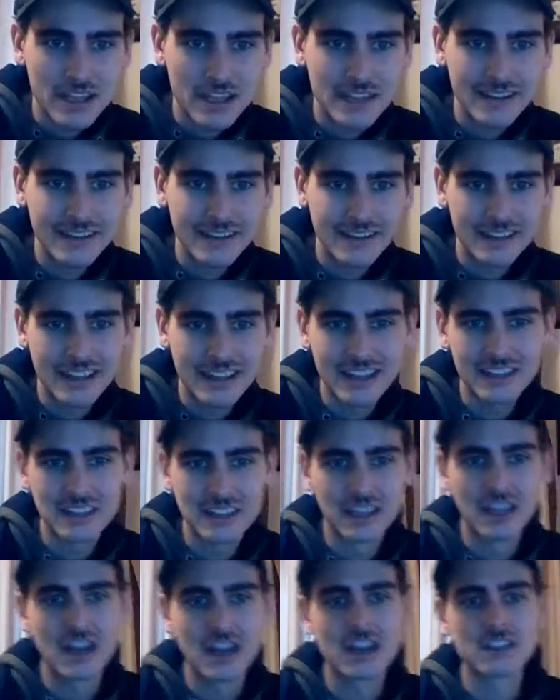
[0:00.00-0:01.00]
they got the
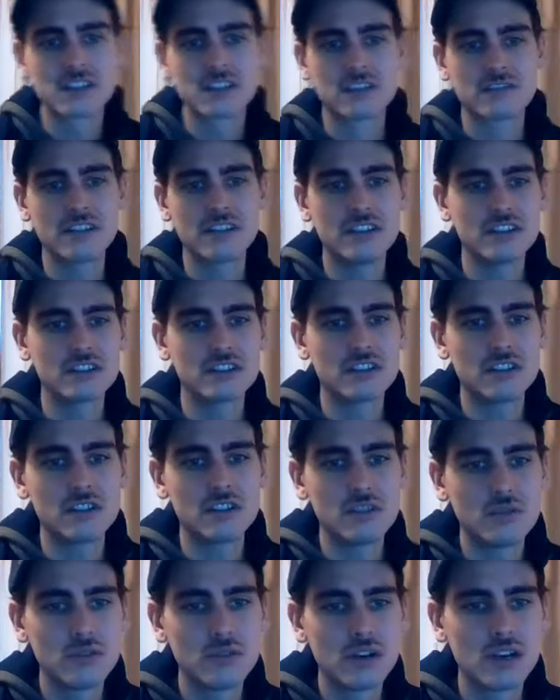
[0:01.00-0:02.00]
loss
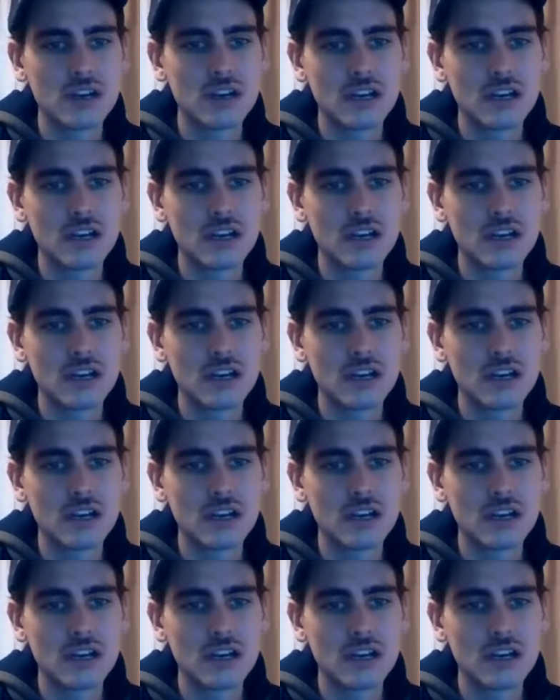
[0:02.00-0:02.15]
3-2.